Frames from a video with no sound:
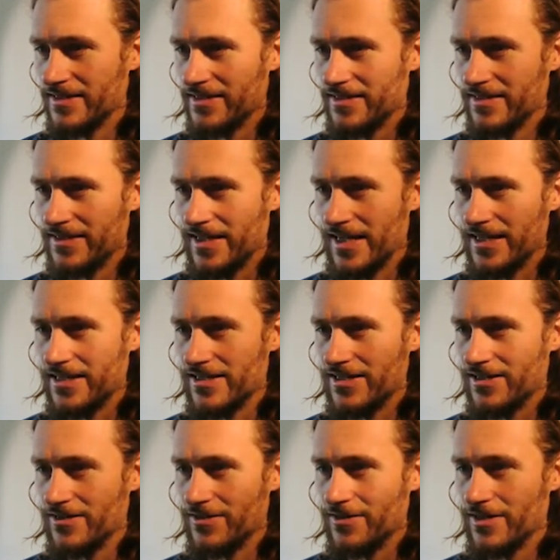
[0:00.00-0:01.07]
Yeah, he's
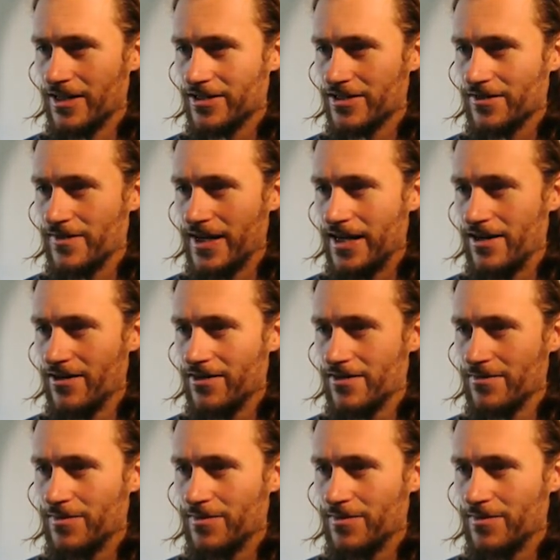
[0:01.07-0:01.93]
still lots of health,